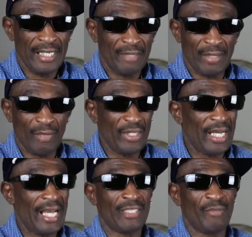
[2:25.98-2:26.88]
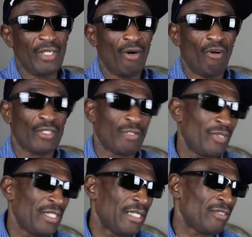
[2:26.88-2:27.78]
man, we had to be hard to
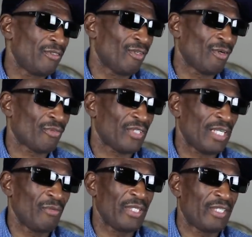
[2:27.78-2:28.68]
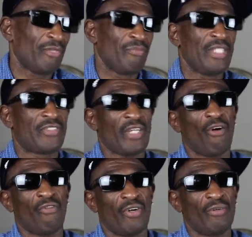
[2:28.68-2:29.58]
be, you know what I'm saying? We couldn't be
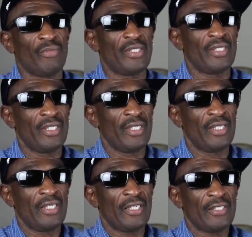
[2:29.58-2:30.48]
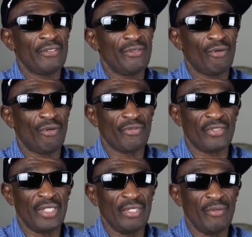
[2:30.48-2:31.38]
soft, homie. You know what I'm
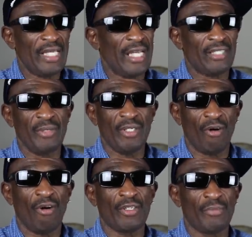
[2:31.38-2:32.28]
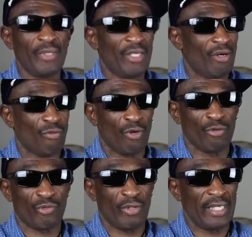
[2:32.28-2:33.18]
saying? We had to be hard to be on
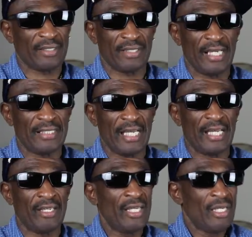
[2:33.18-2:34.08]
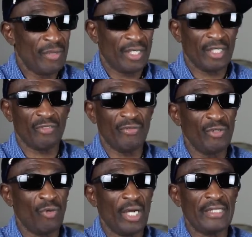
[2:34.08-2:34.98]
Rosecrans like that, because if we
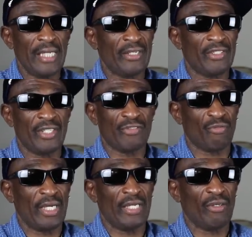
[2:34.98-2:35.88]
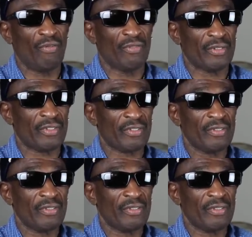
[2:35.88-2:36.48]
wasn't, they'd have just ran over us.